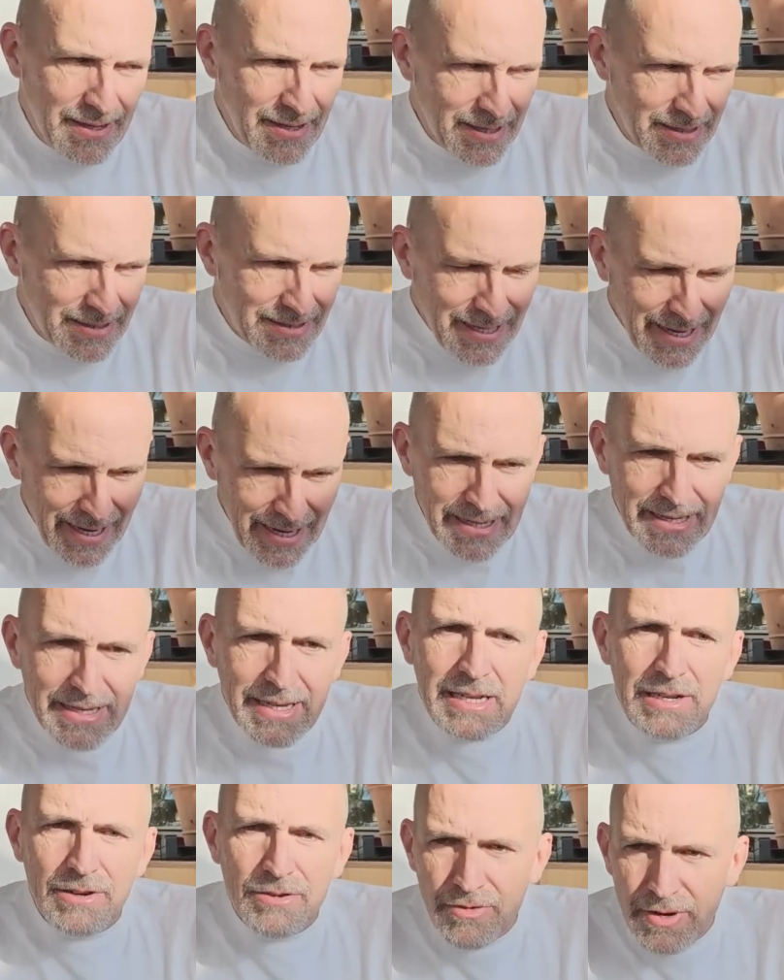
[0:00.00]
a
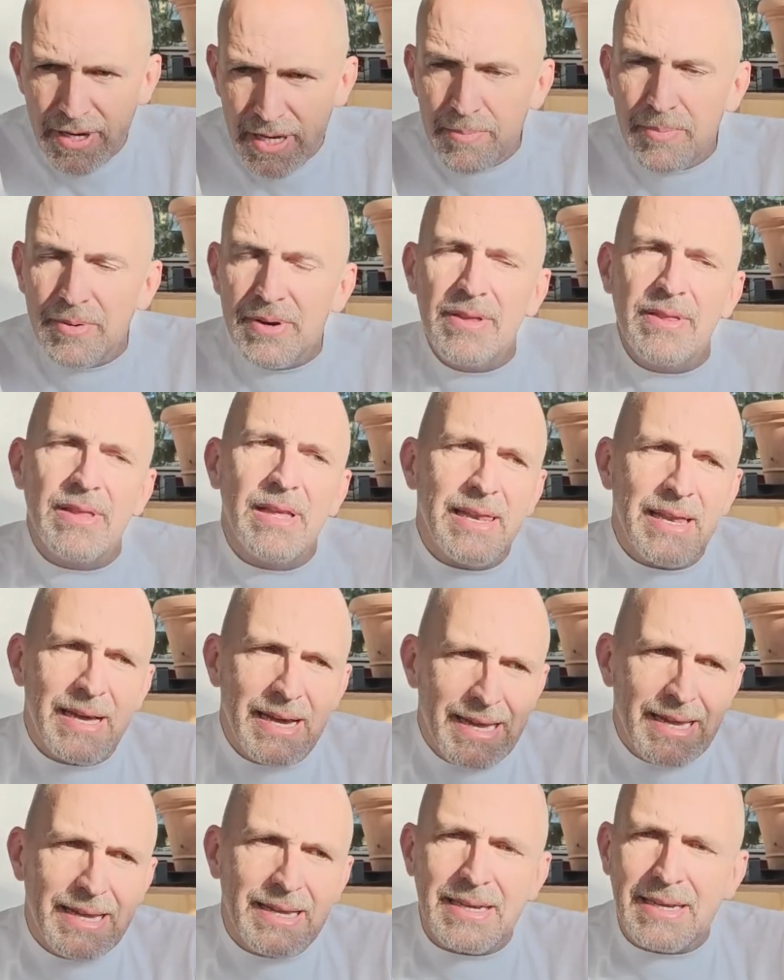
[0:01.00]
technical rebreather
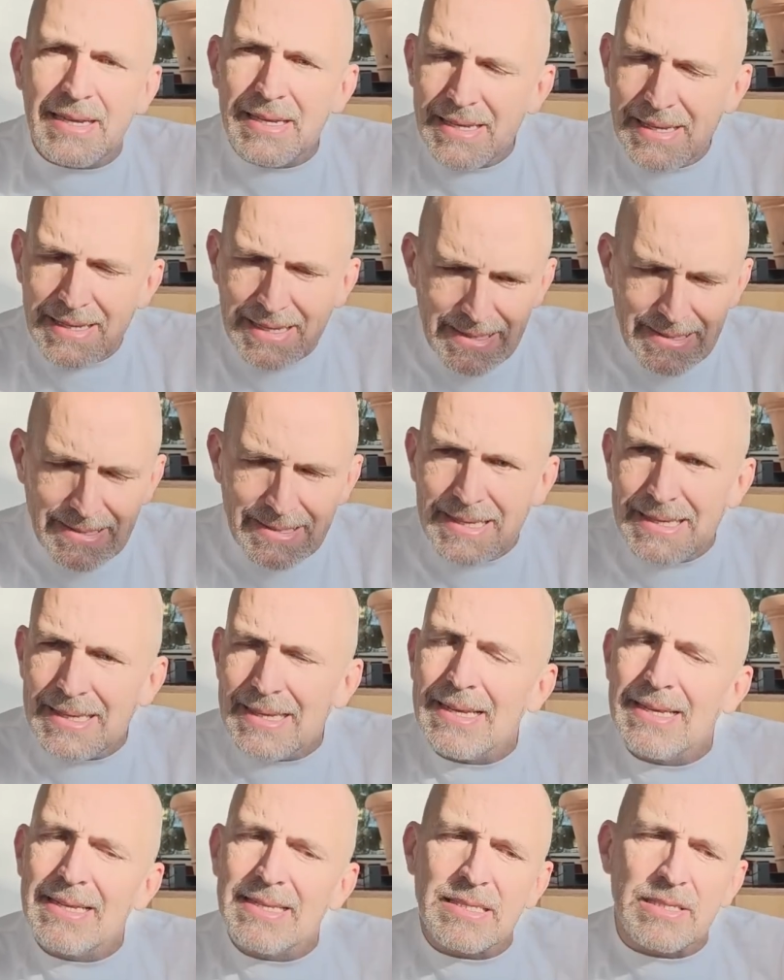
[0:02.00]
like a classic
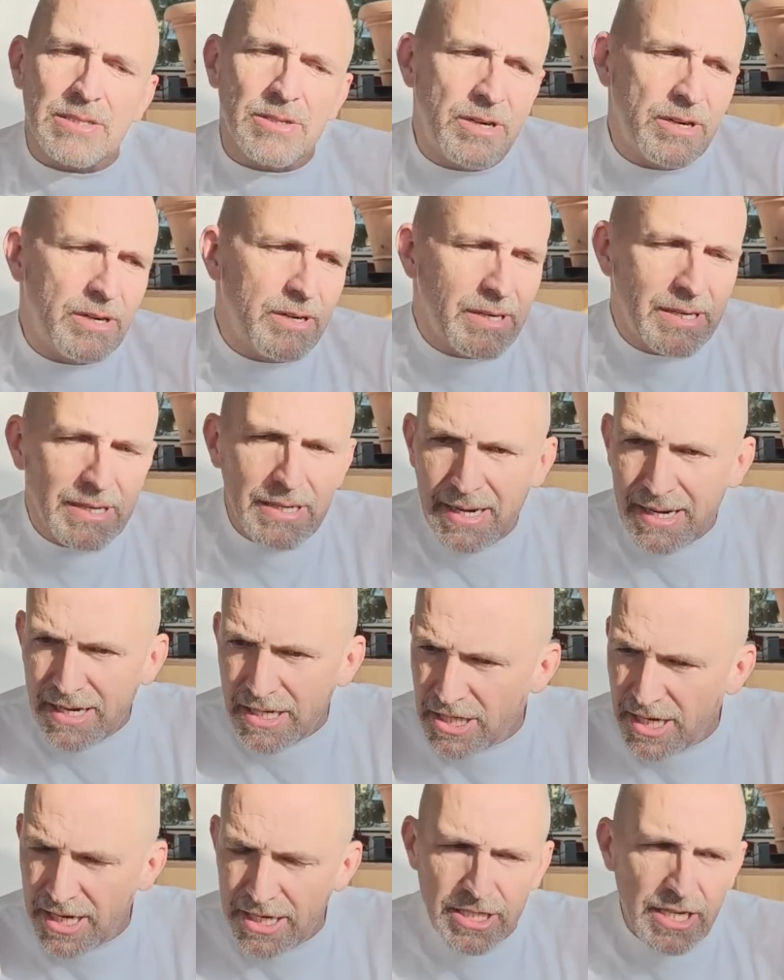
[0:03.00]
KISS or
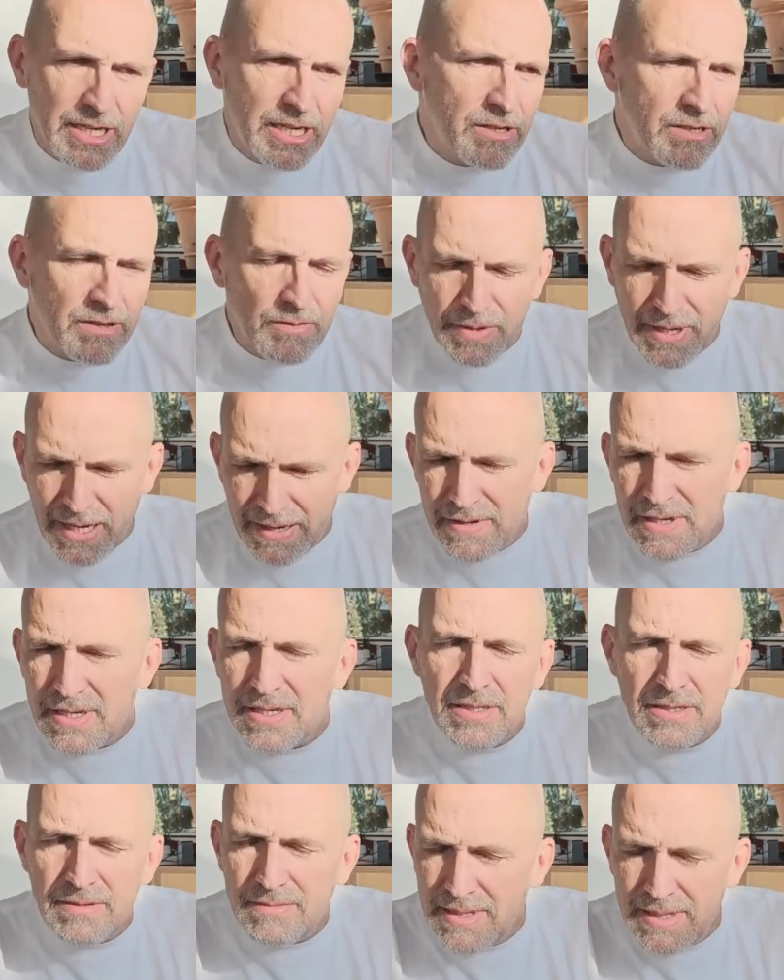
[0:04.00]
JJ or whatever,
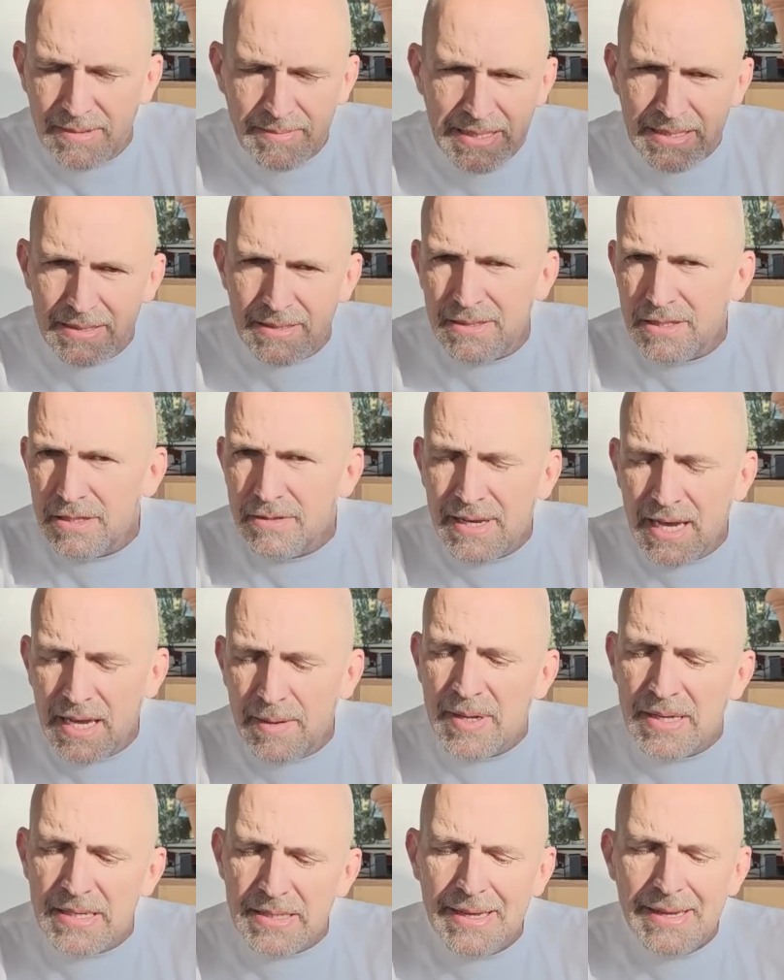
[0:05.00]
I mean, you name
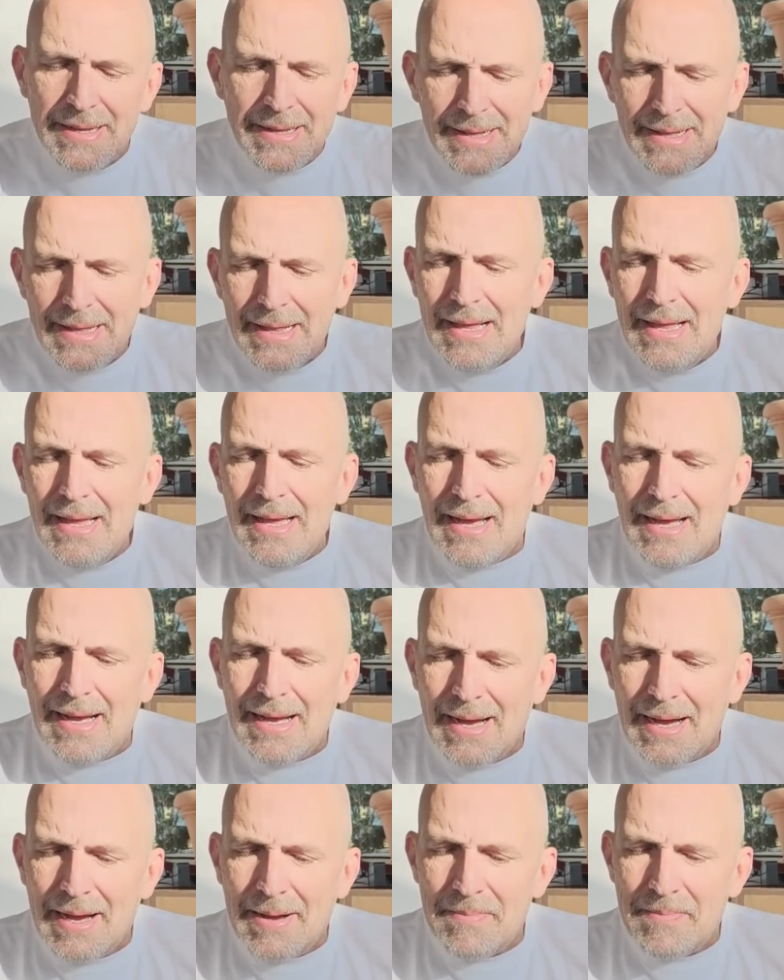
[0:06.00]
it.
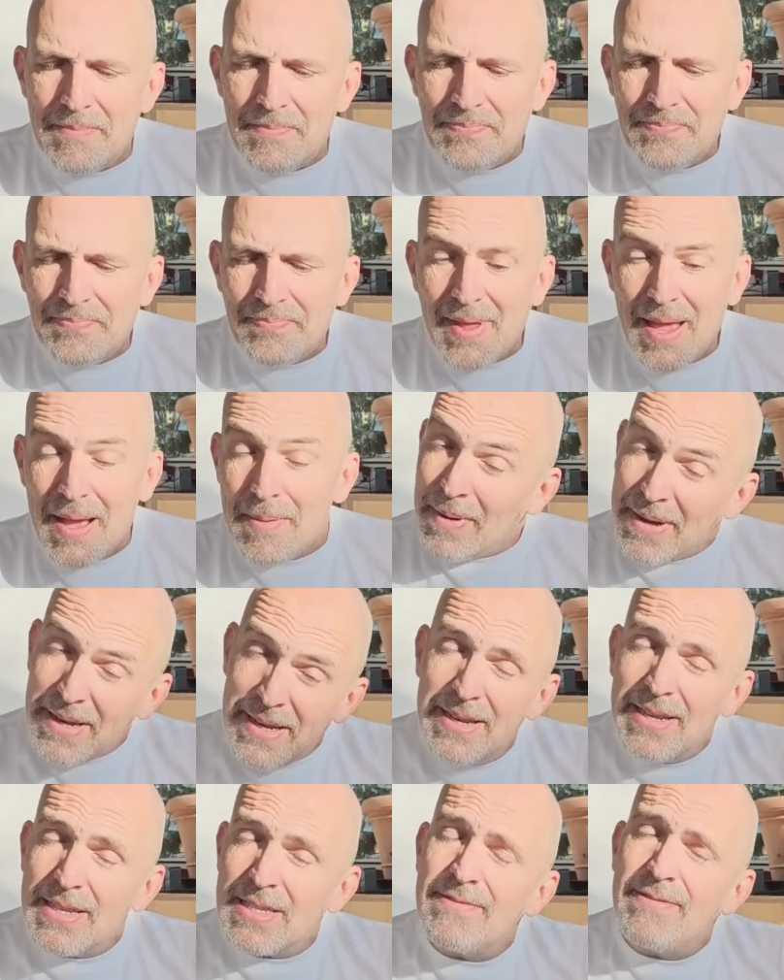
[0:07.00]
But
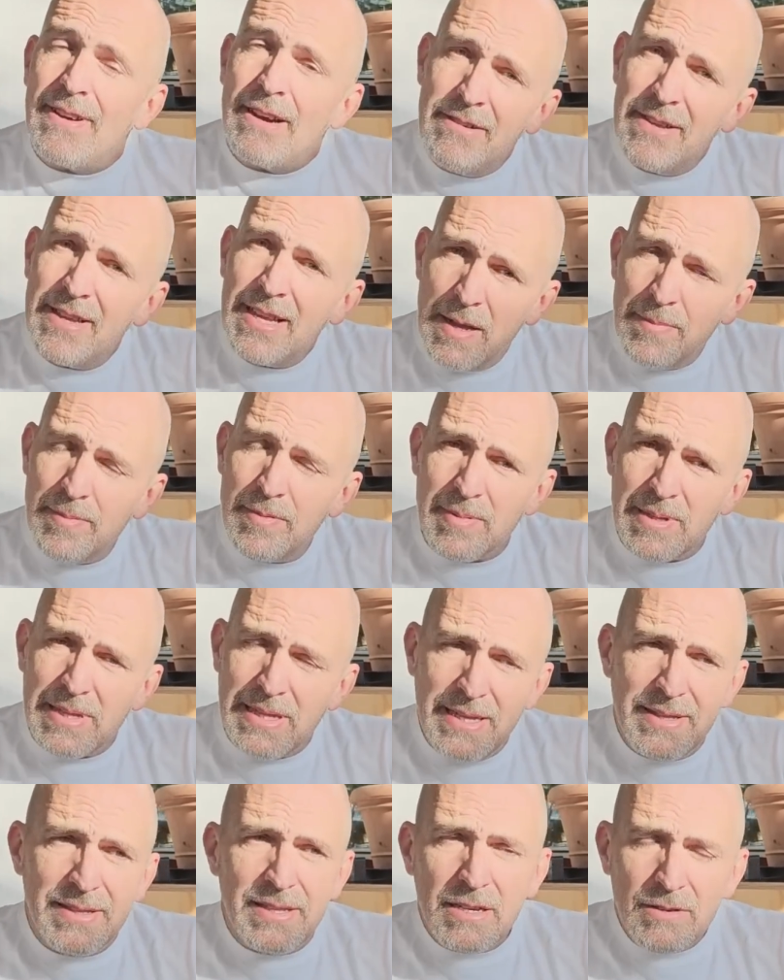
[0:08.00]
it is very capable,
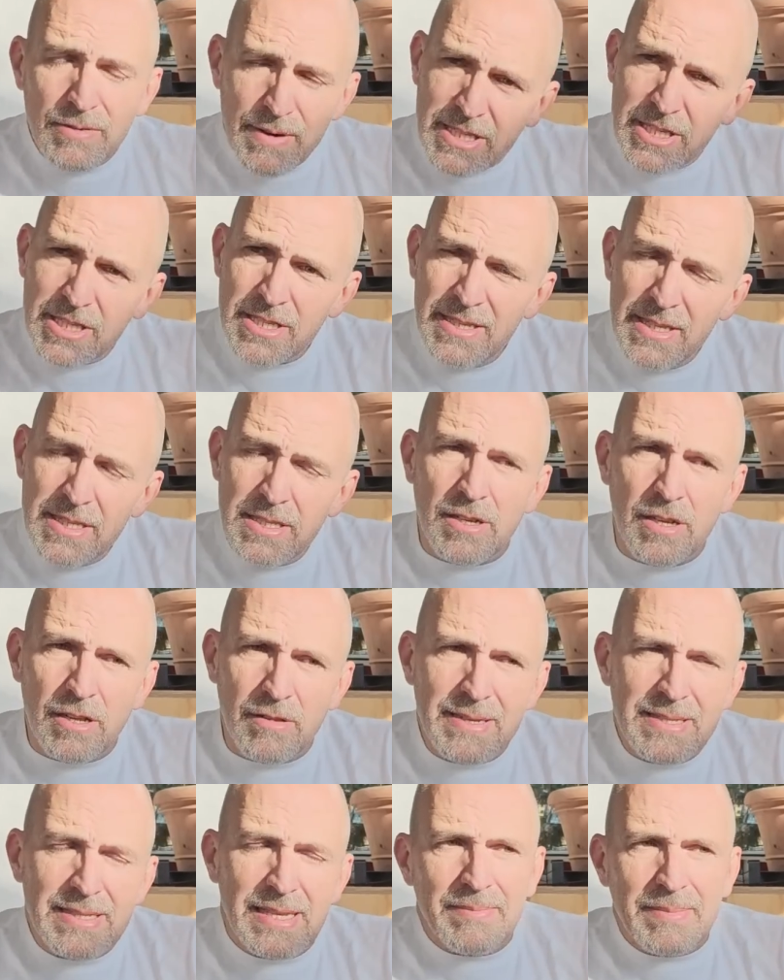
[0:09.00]
and the question is
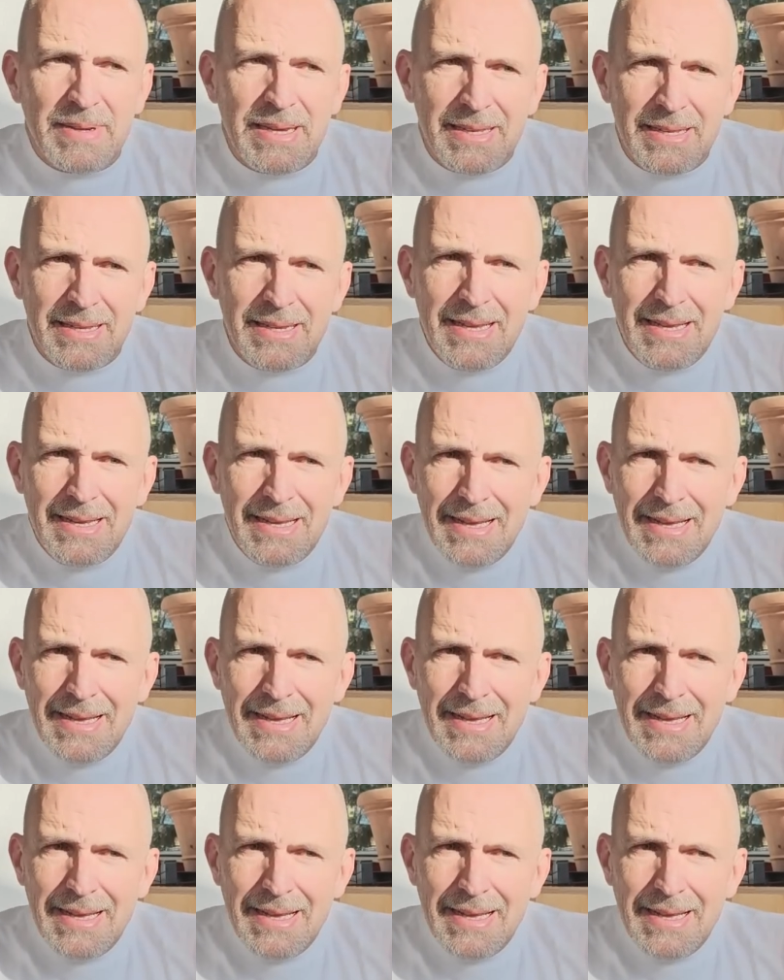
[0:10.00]
always, I mean,